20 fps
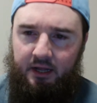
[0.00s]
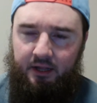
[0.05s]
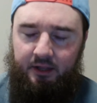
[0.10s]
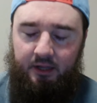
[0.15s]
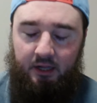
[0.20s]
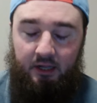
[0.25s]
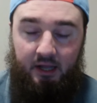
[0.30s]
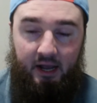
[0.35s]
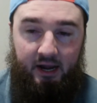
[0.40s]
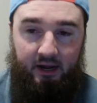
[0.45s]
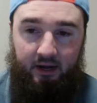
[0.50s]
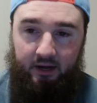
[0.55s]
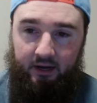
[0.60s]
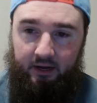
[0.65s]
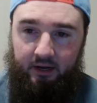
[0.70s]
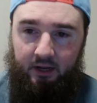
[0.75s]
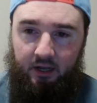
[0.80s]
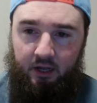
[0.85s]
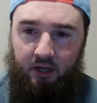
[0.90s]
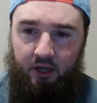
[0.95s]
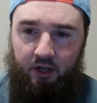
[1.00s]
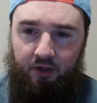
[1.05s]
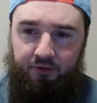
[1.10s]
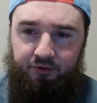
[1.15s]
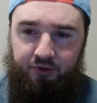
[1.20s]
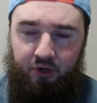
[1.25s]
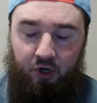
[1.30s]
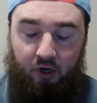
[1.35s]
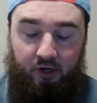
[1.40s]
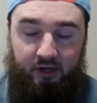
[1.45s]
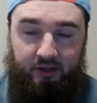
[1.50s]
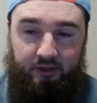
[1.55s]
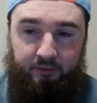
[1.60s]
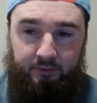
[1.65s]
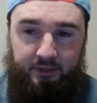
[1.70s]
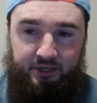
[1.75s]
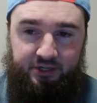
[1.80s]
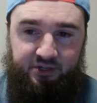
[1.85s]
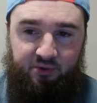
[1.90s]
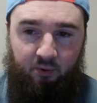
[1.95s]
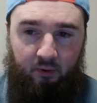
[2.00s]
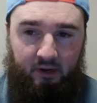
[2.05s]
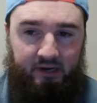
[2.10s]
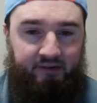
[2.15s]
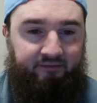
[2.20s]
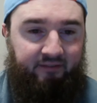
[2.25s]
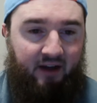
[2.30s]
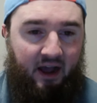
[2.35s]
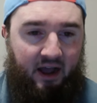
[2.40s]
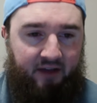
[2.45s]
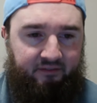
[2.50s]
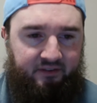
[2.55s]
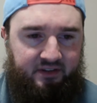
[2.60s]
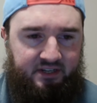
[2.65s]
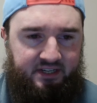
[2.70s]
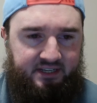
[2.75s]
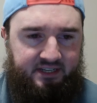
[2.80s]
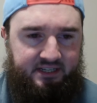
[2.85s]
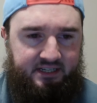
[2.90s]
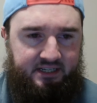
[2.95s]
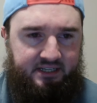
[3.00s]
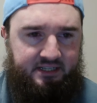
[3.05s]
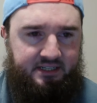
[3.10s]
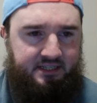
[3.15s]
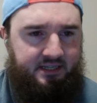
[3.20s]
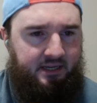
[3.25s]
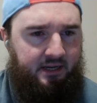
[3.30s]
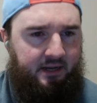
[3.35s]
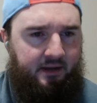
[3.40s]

The Lightning 33-25-6.